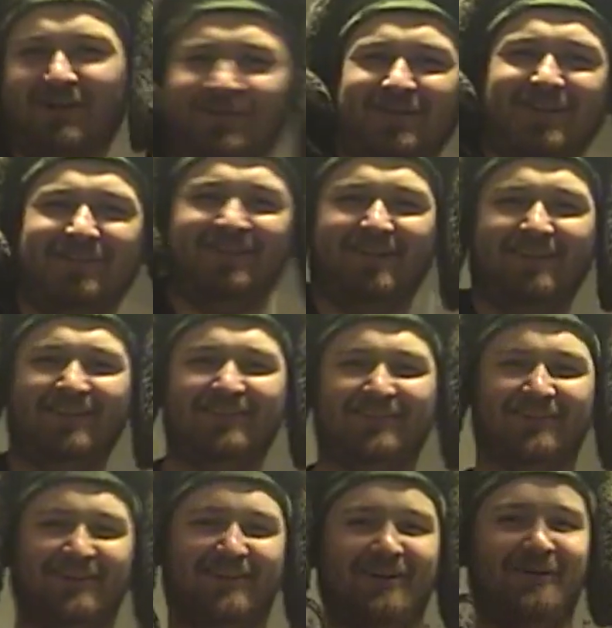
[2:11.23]
It'll give the
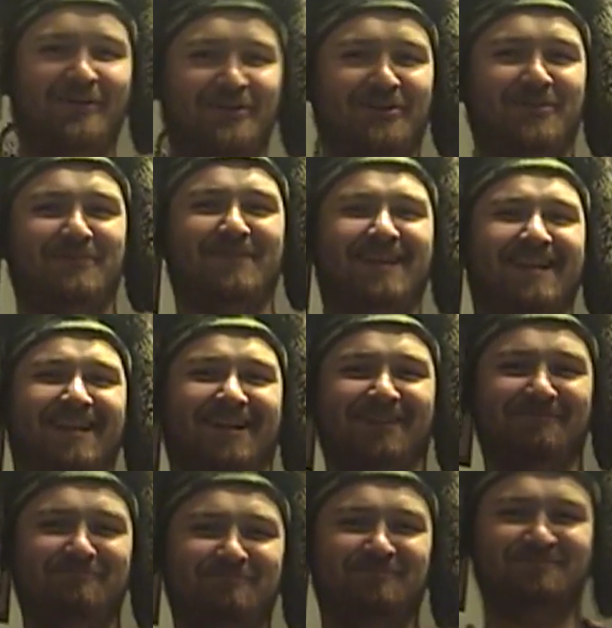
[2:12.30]
lizard a whole new meaning.
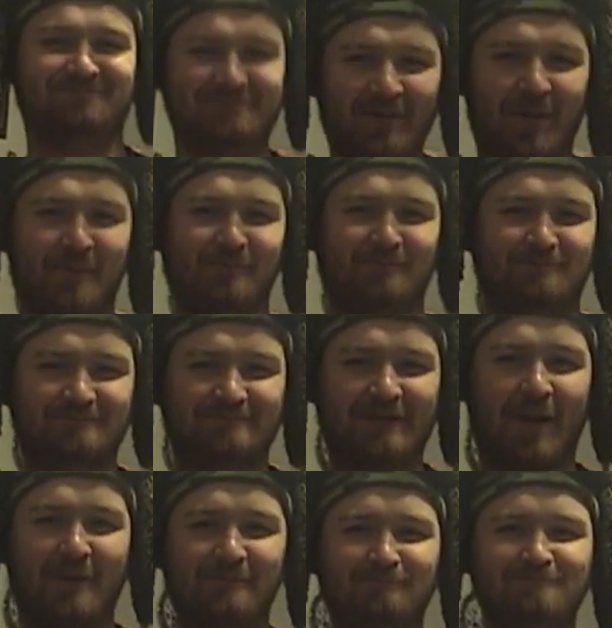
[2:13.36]

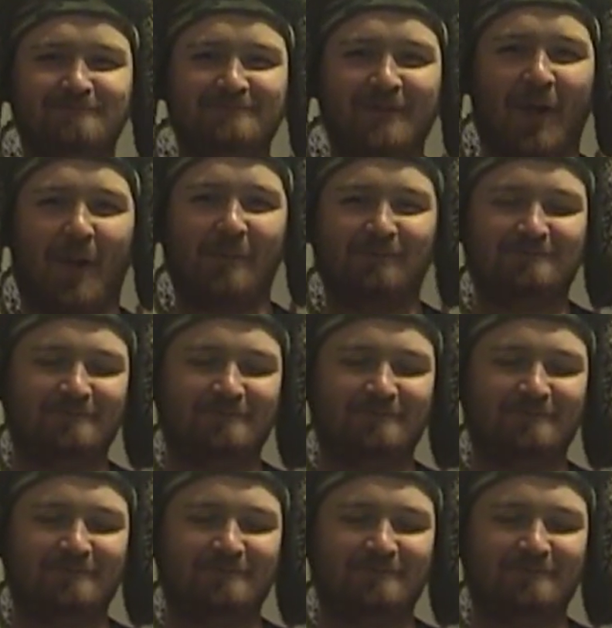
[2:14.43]
Okay.